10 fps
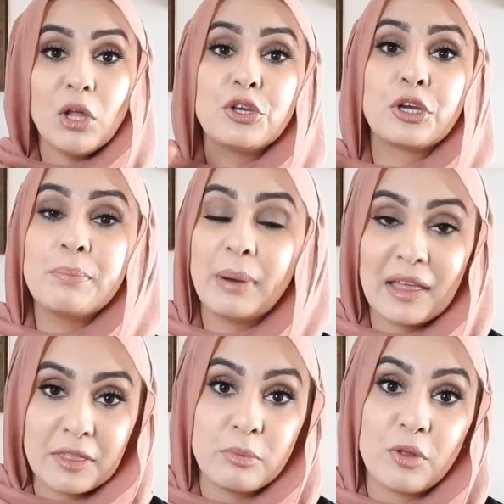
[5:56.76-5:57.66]
You can
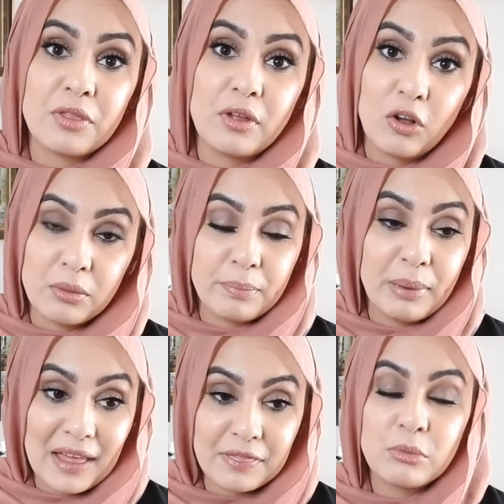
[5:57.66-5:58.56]
pat them
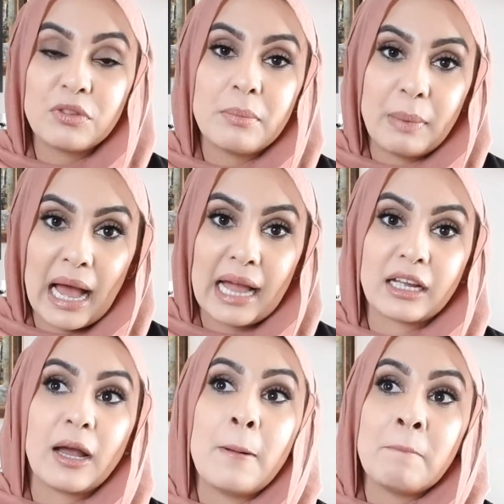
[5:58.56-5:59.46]
on the back,
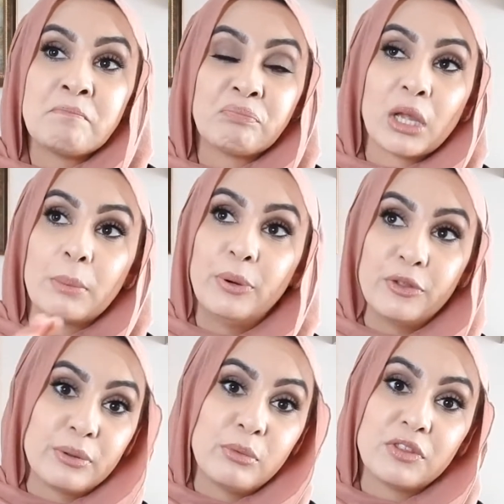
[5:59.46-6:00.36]

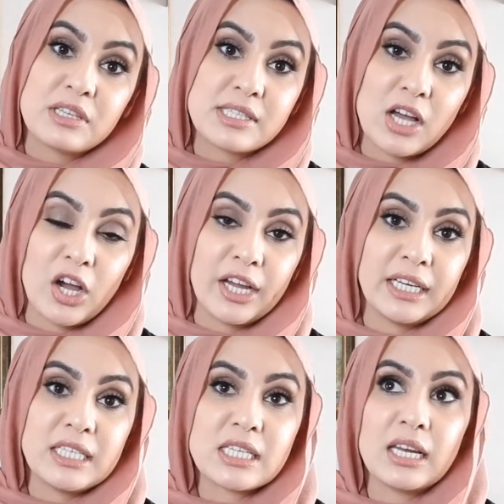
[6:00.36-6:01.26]
put them on the
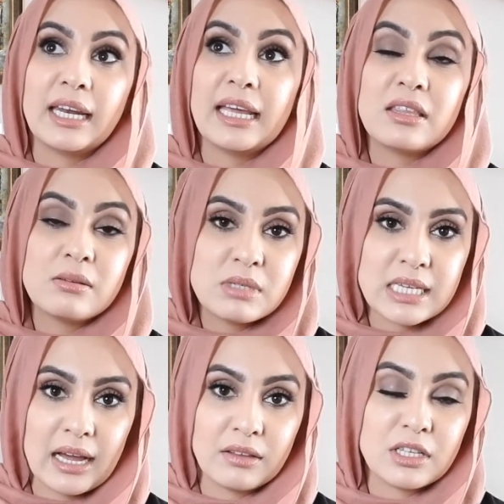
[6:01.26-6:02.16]
side, lay them
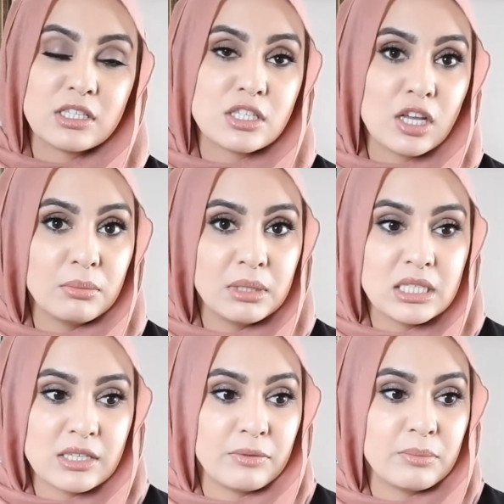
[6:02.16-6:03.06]
down. There's so many
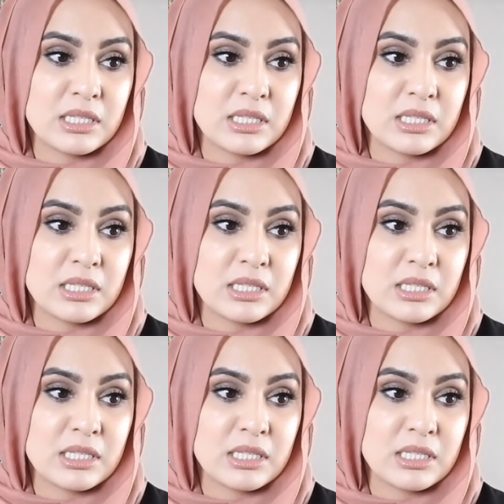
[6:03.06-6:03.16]
different